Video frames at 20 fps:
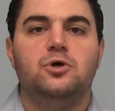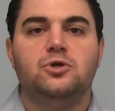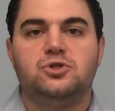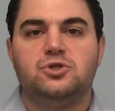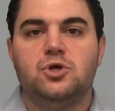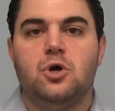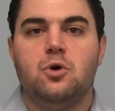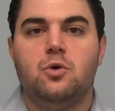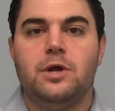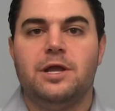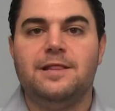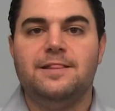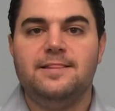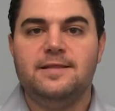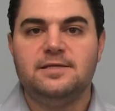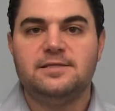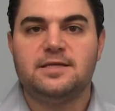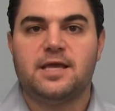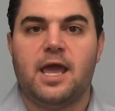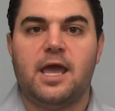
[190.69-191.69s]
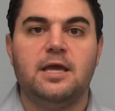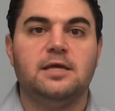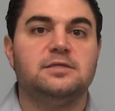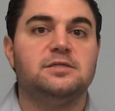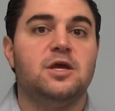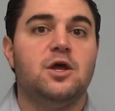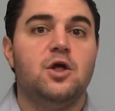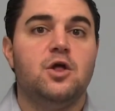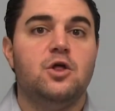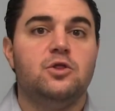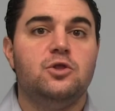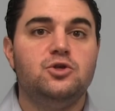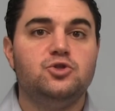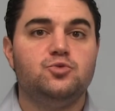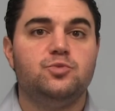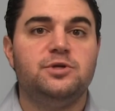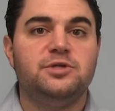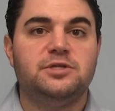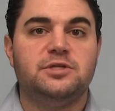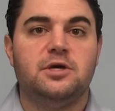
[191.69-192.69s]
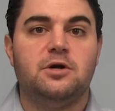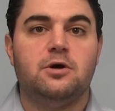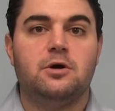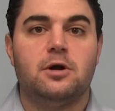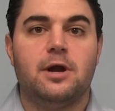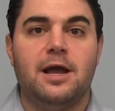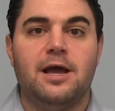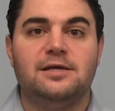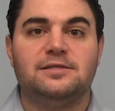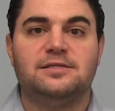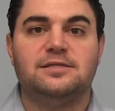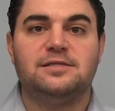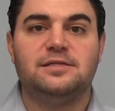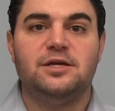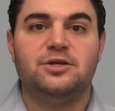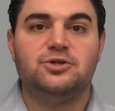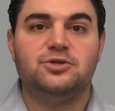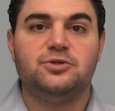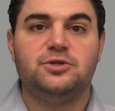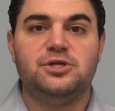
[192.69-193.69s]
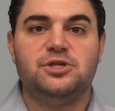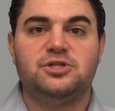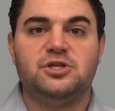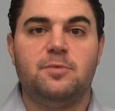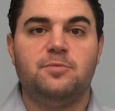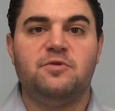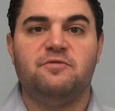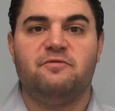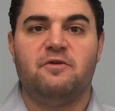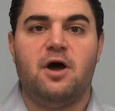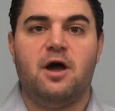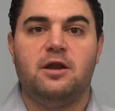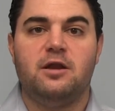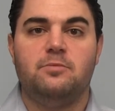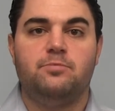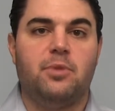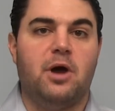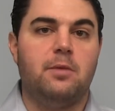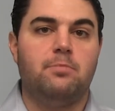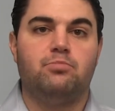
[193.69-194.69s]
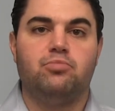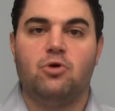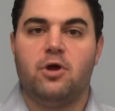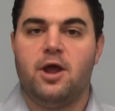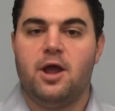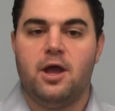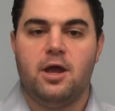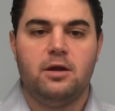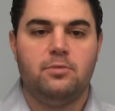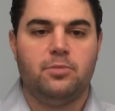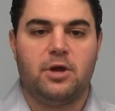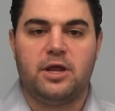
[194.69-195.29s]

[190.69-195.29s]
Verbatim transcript: So in this case, this retailer has essentially subdivided by brand,